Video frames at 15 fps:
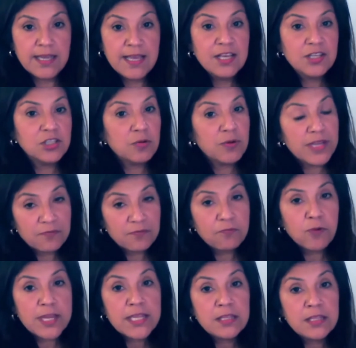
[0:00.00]
So if
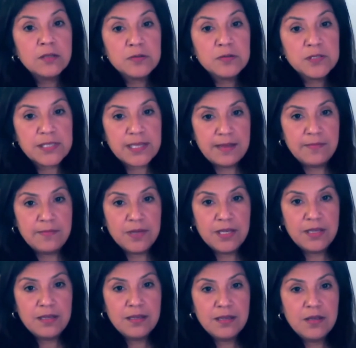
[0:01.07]
we lose them,
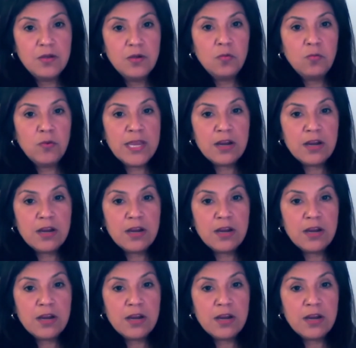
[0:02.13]
we